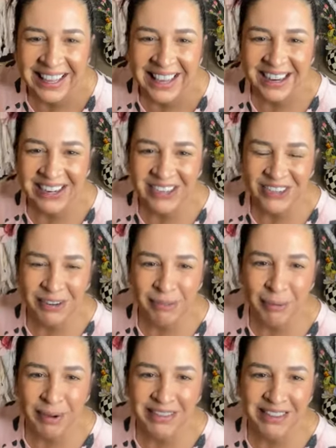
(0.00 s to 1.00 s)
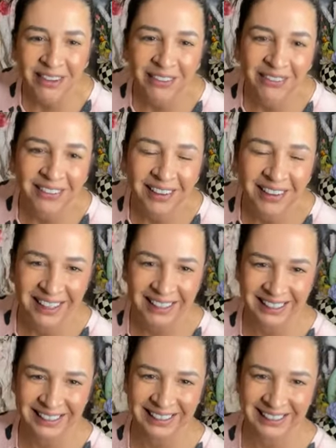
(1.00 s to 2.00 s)
I didn't drink by myself.
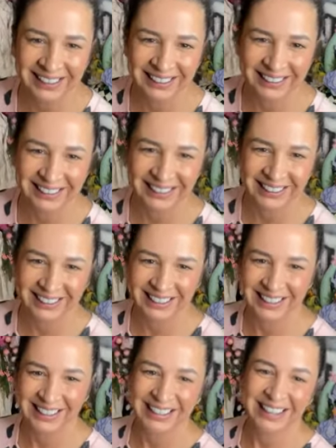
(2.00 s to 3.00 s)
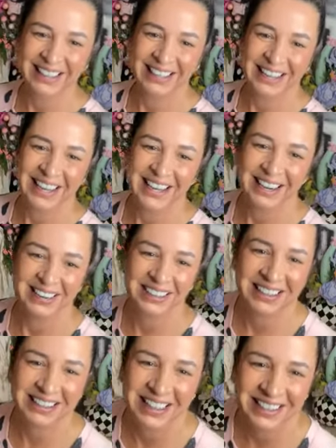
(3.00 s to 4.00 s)
I don't
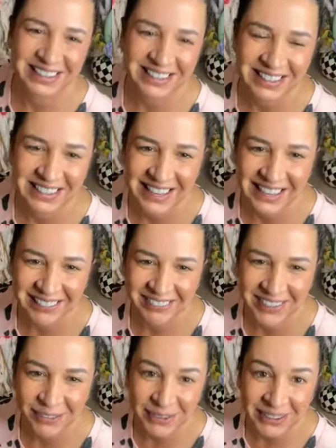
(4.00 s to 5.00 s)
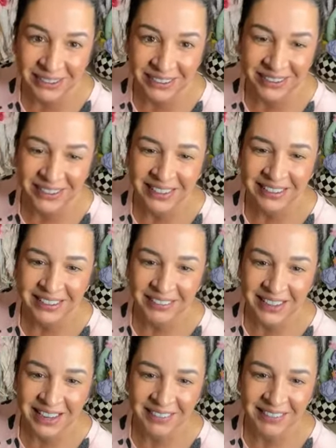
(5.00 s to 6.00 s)
think that's a good thing, but we do
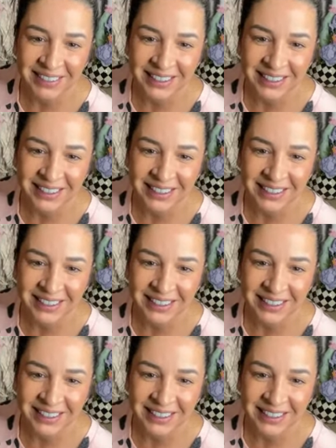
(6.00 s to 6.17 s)
sometimes.